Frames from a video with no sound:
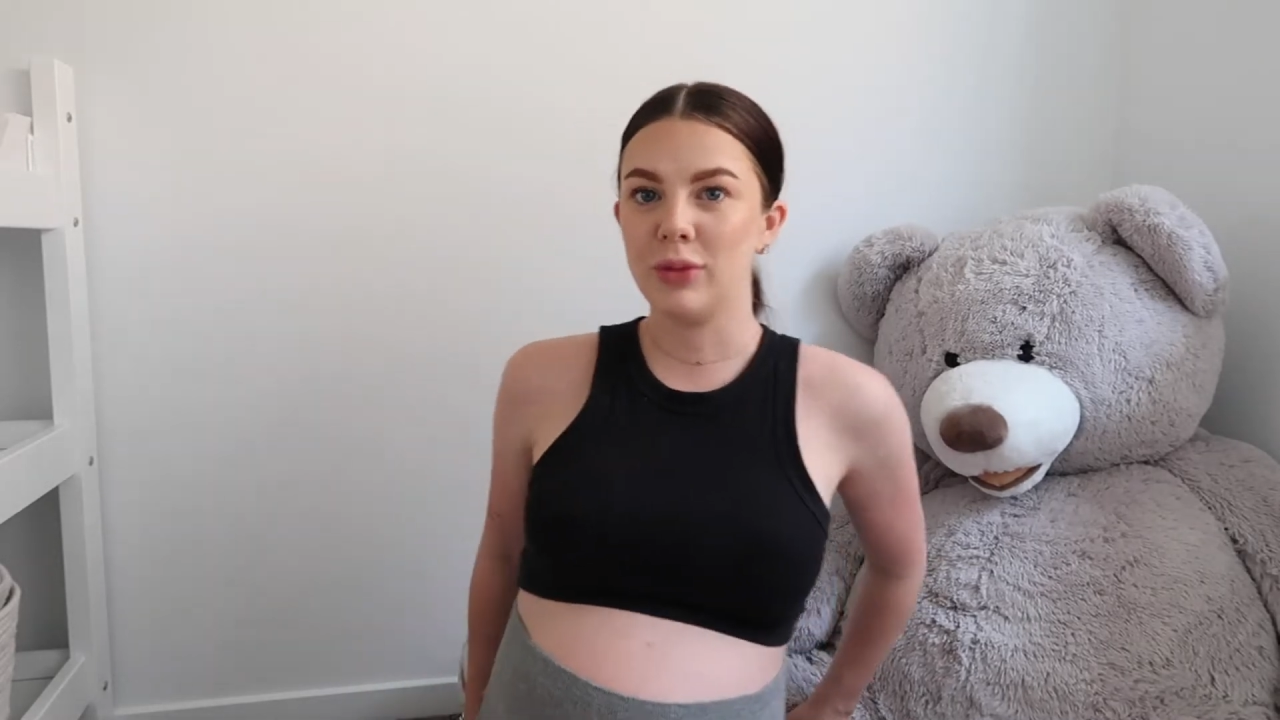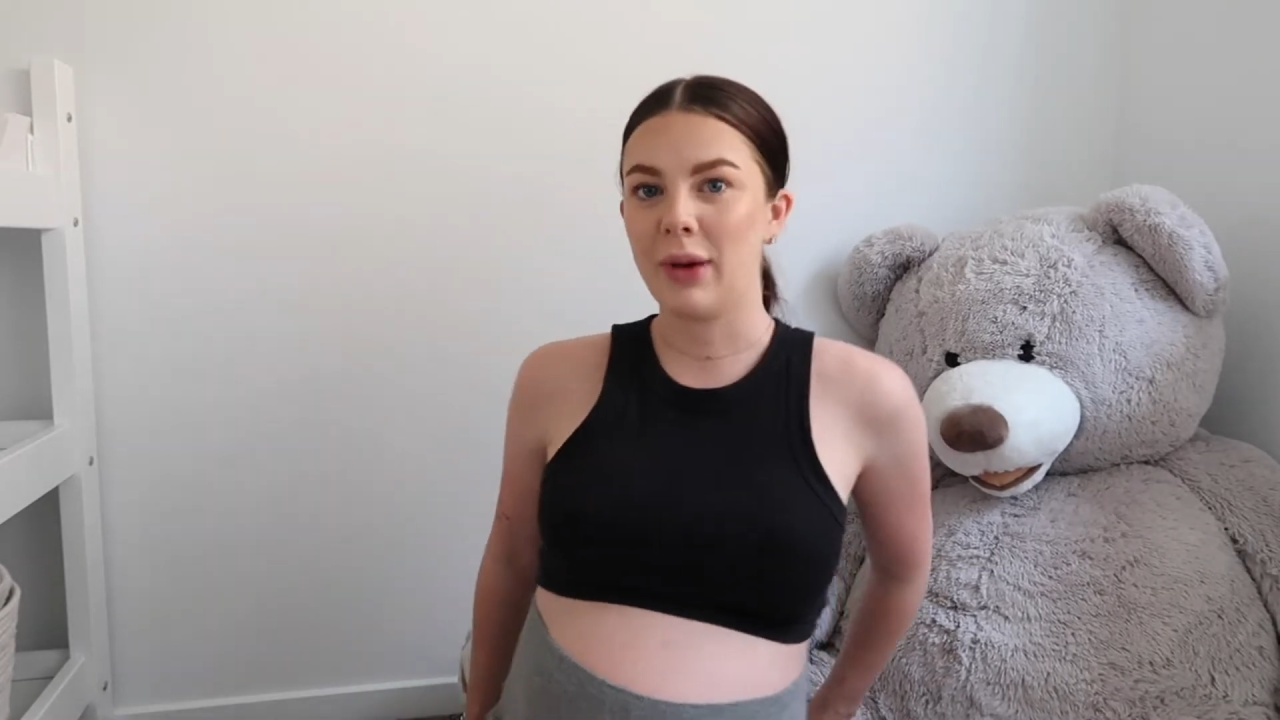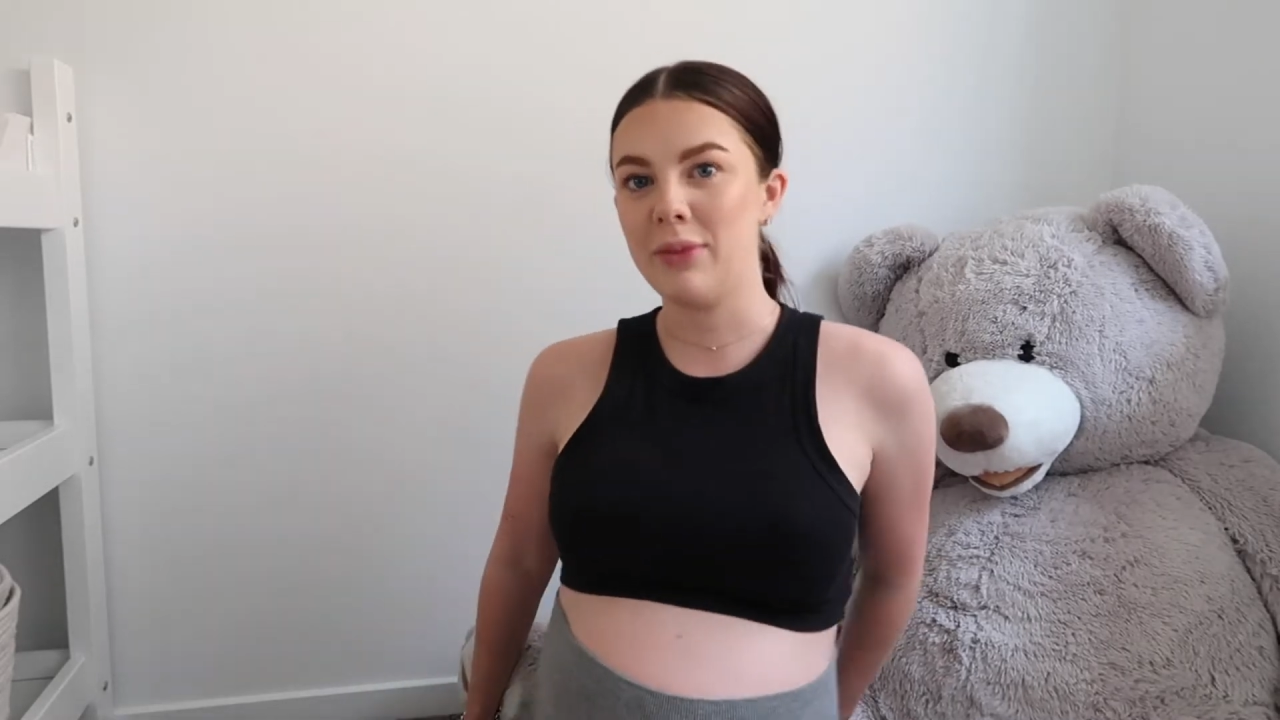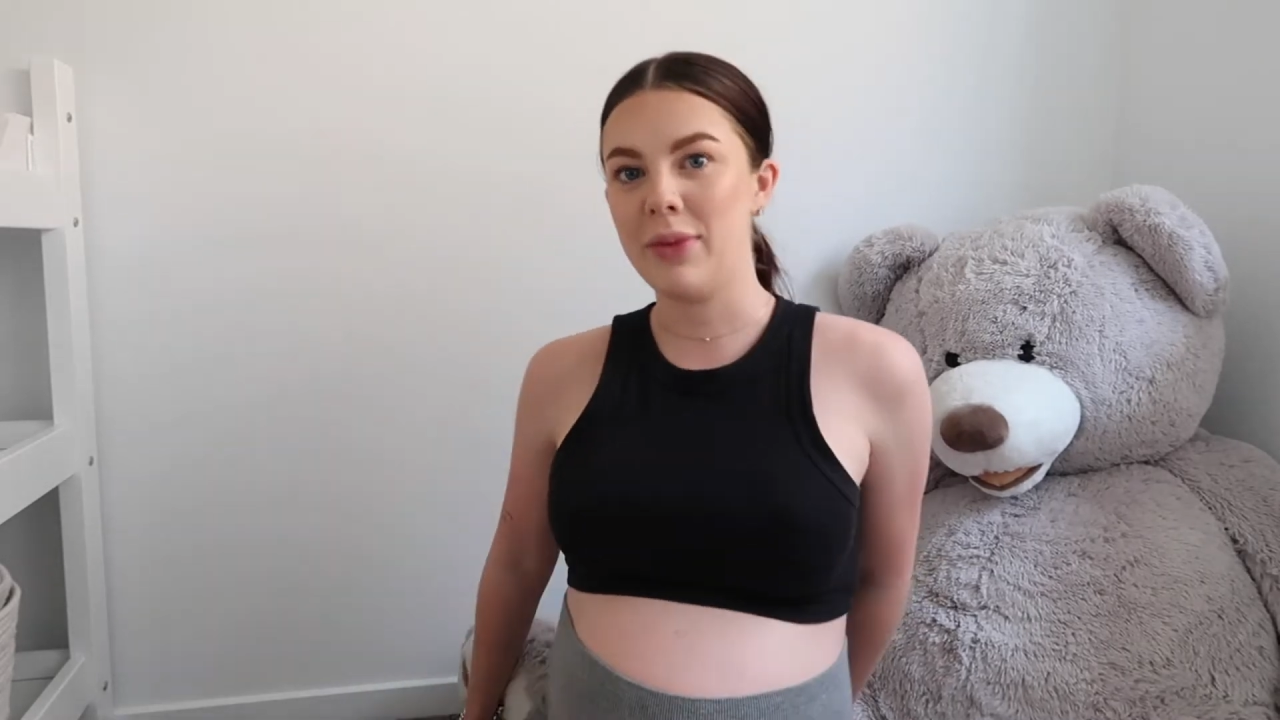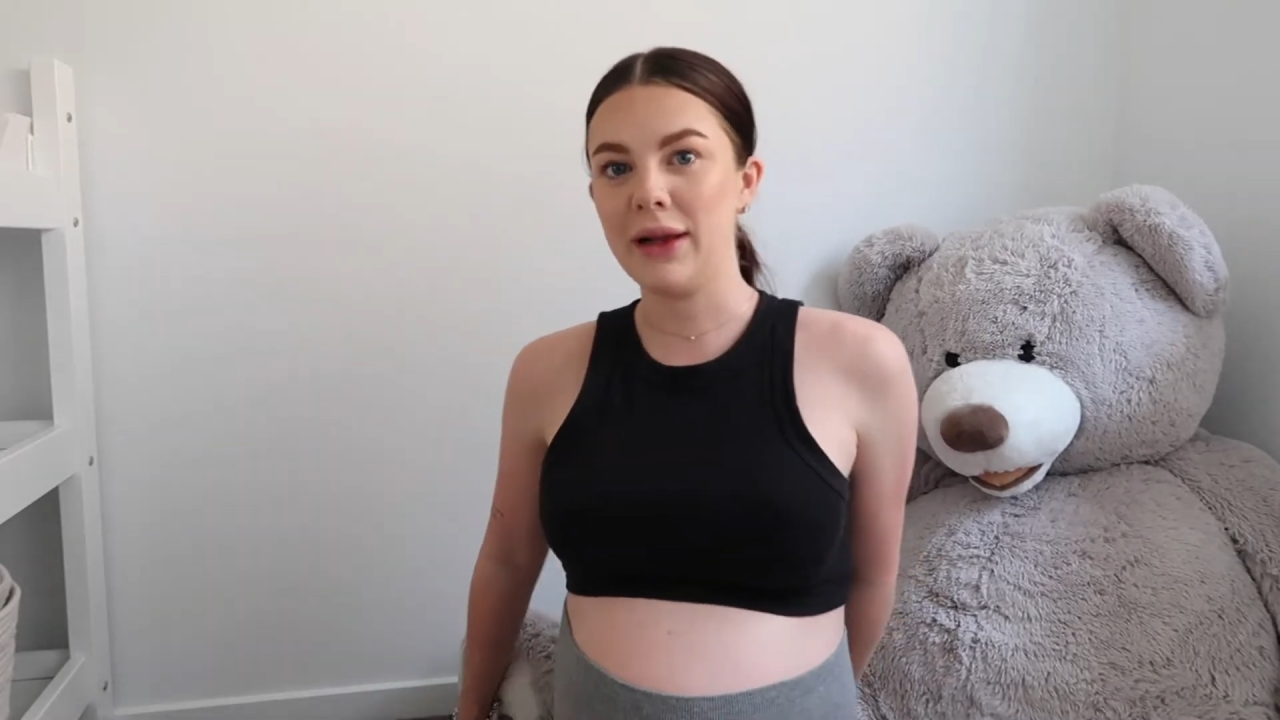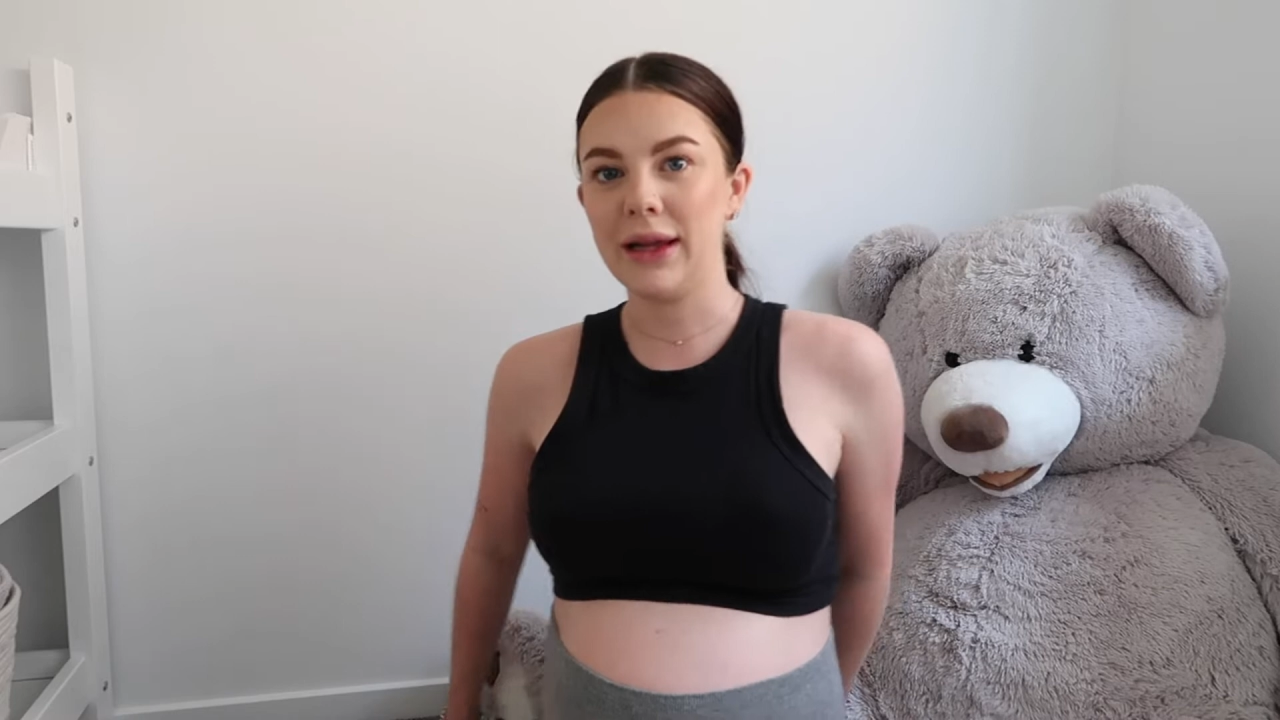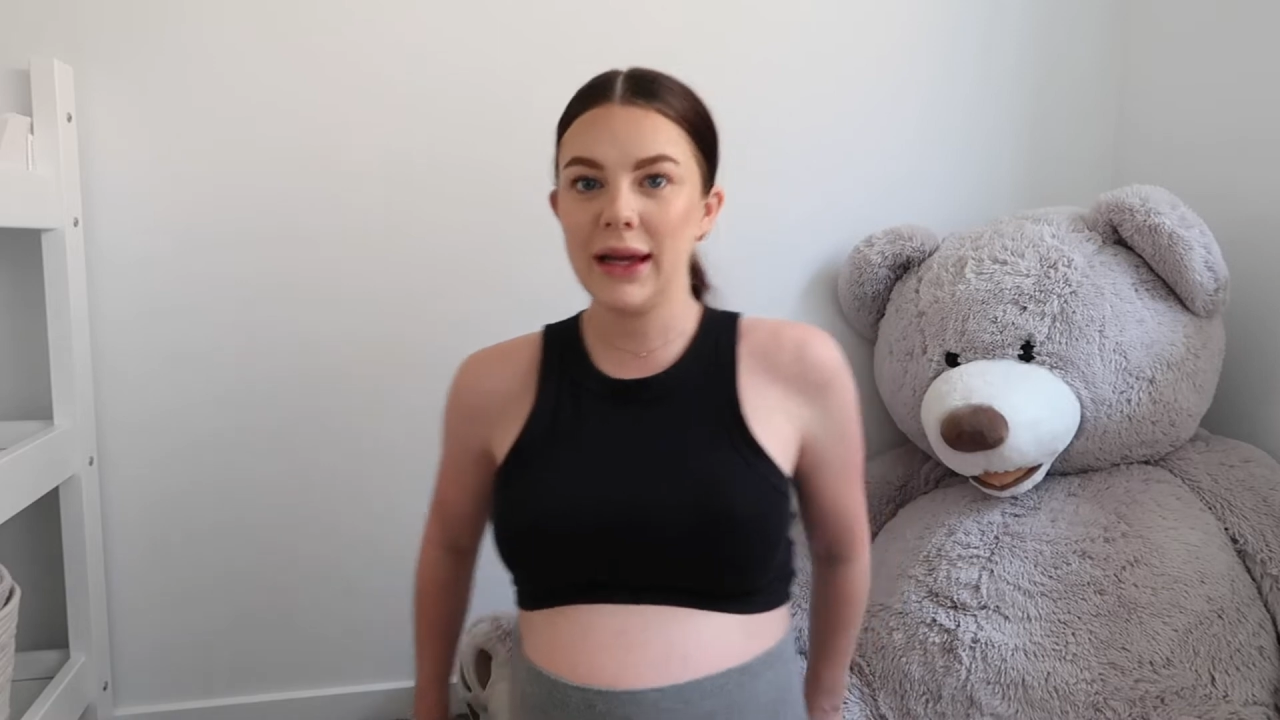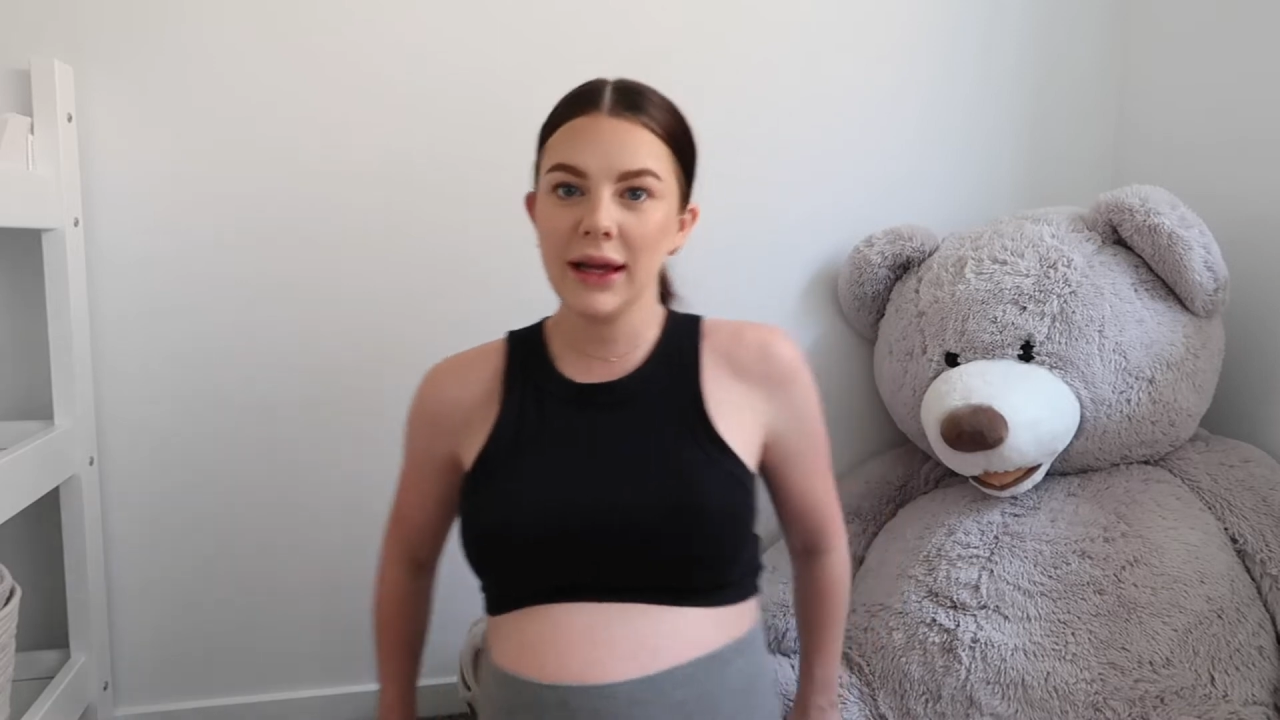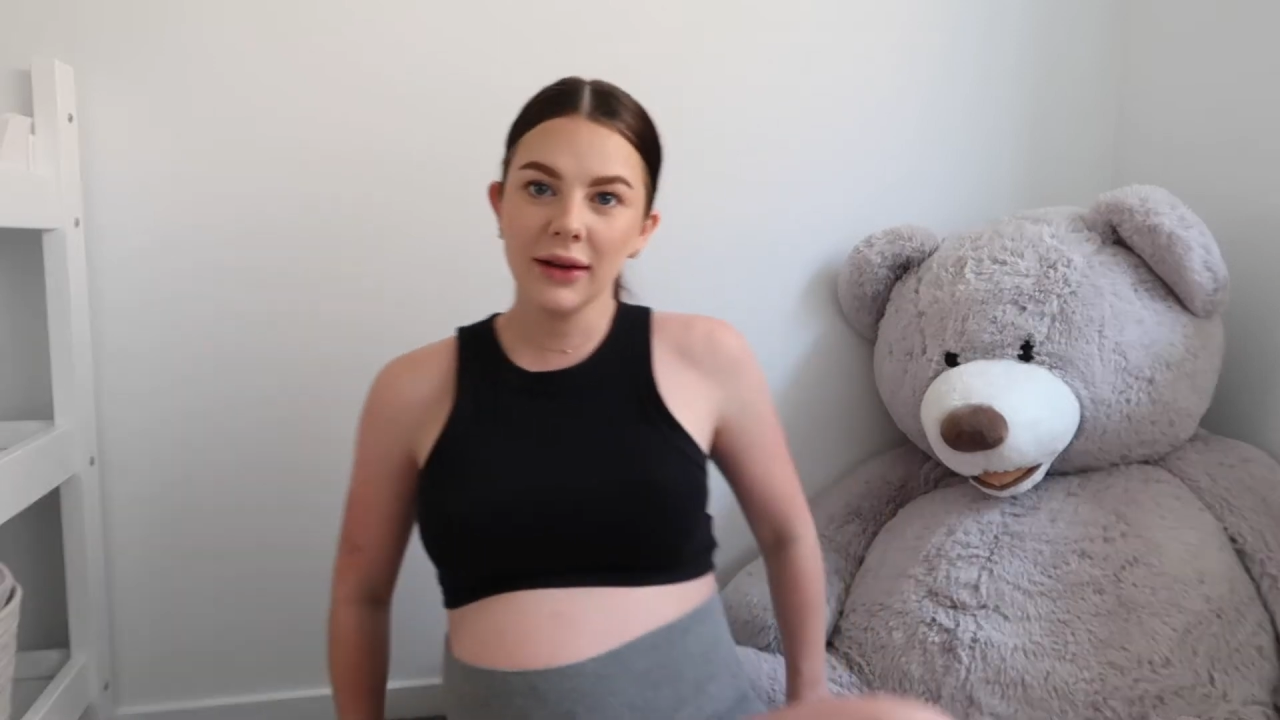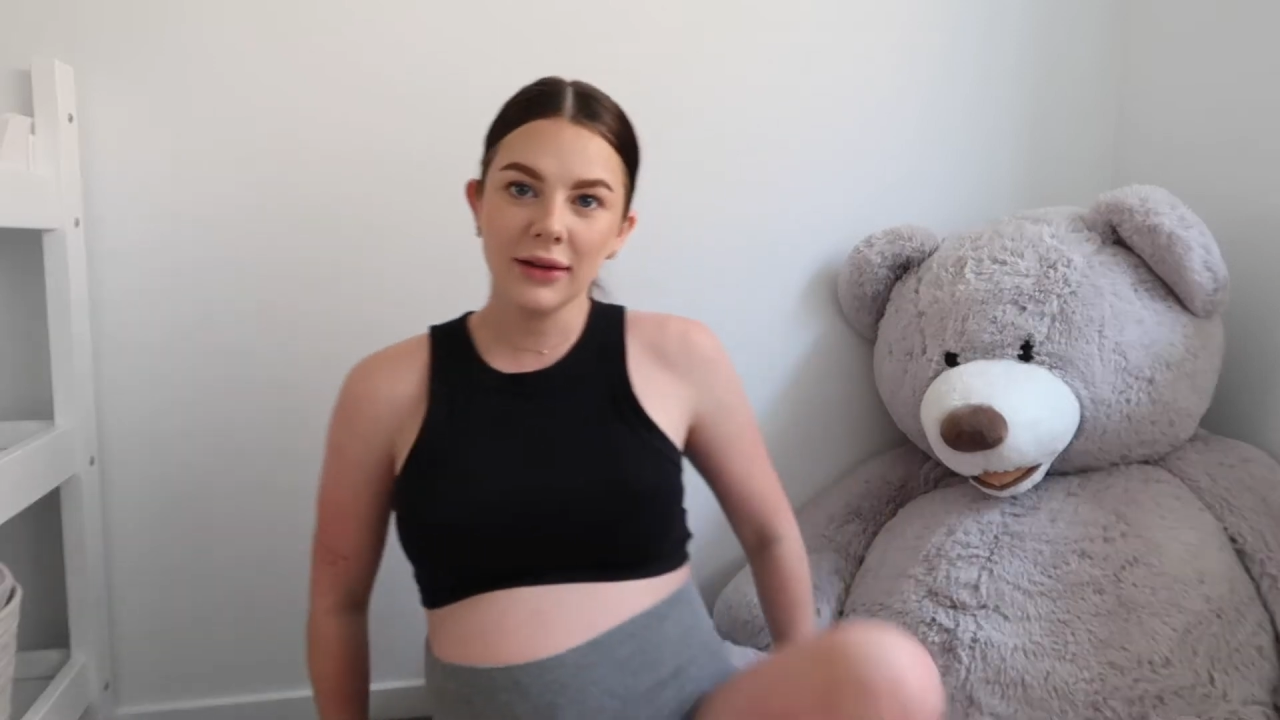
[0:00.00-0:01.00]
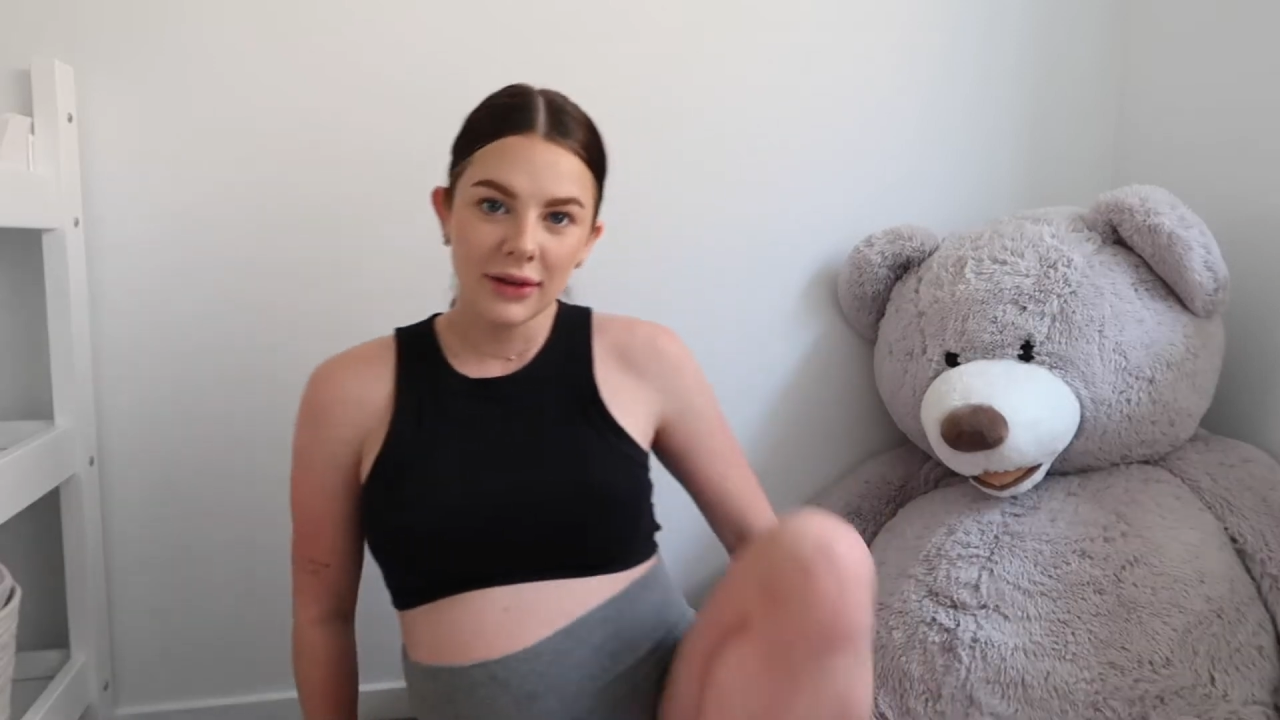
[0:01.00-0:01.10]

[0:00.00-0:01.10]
you my belly.